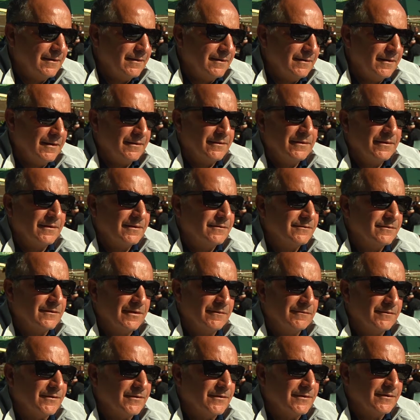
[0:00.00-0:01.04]
nothing is
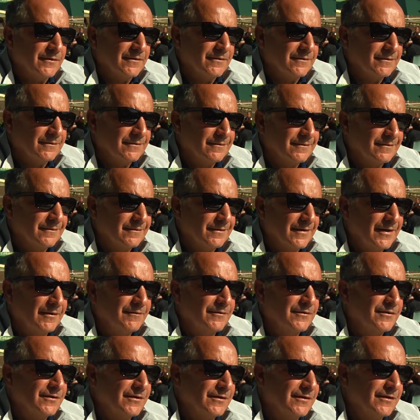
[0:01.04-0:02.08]
given here. No, no.
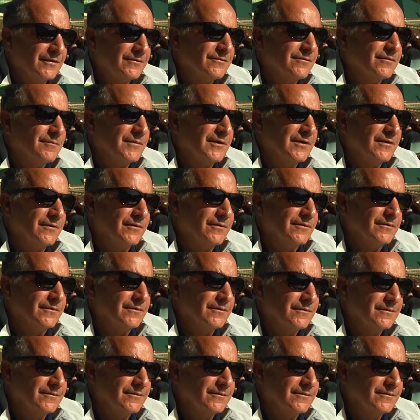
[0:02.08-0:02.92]
Everything has to be earned.